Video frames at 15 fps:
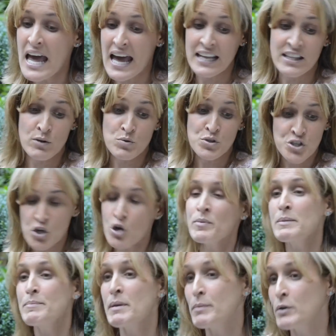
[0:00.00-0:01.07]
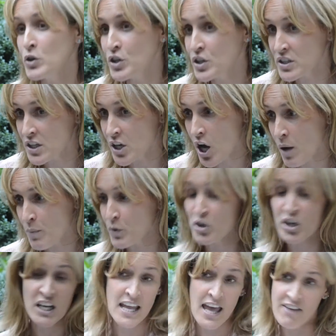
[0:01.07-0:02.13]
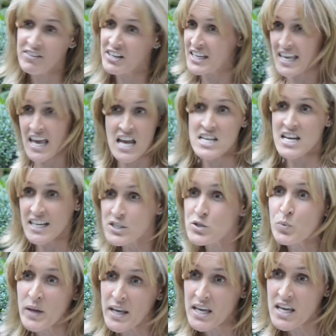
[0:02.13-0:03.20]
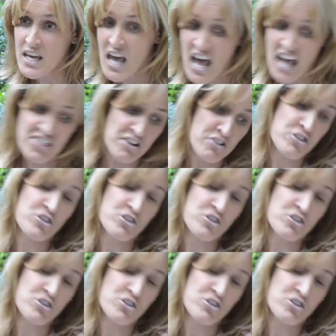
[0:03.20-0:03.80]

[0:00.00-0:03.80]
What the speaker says: and there were so many people who couldn't come. We're going to have it again next week, and there are